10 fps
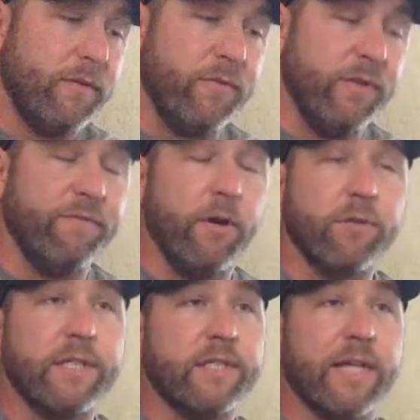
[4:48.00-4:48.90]
the
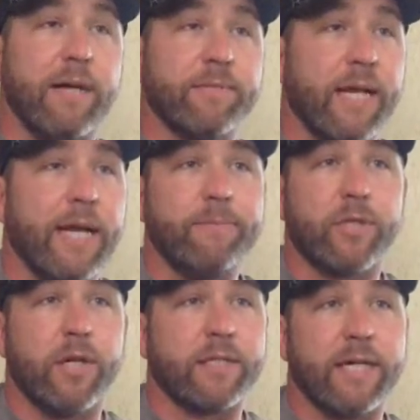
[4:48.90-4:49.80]
voltage times the amp
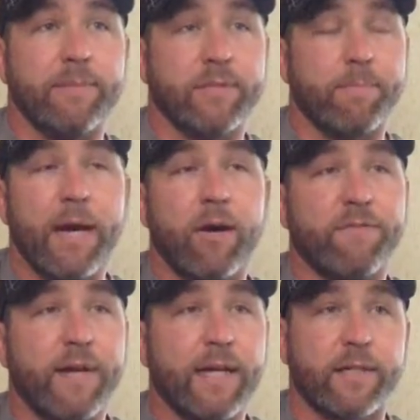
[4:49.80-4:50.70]
draw times the power
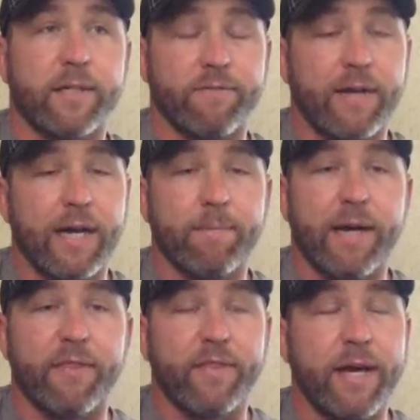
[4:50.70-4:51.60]
factor divided by
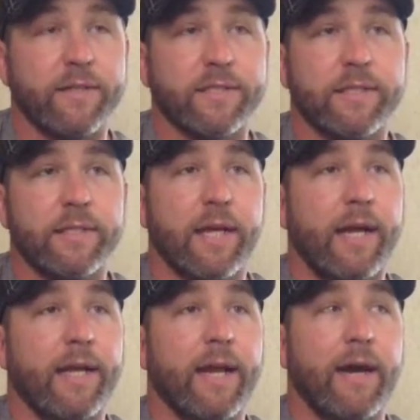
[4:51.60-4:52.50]
1,000,
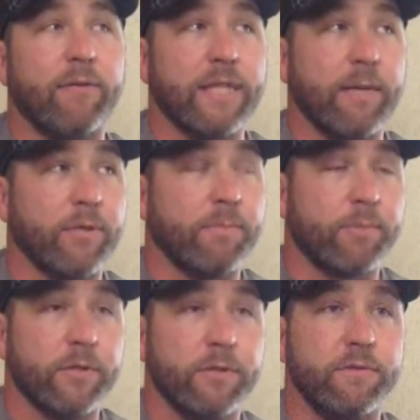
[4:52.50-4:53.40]
and I was able to
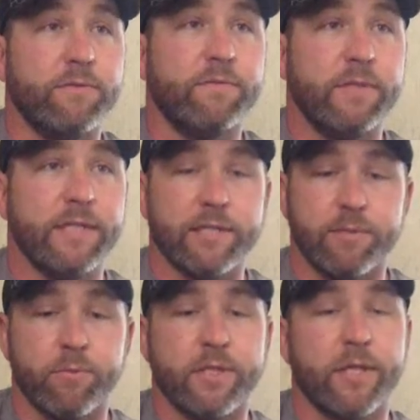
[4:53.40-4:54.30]
prove this is
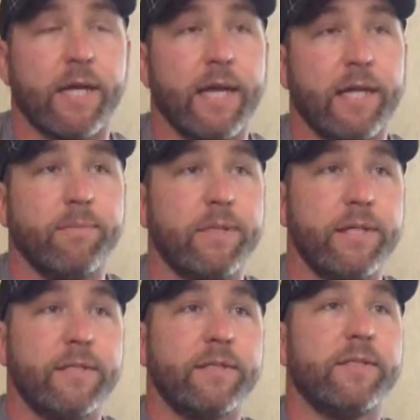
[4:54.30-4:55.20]
what your kW
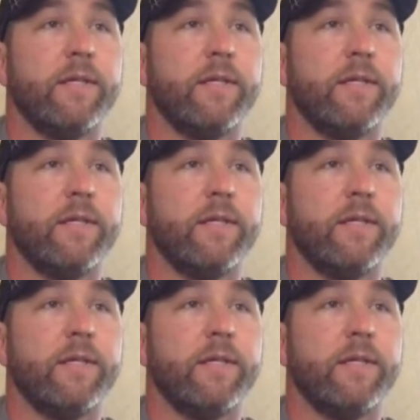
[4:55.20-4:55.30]
is.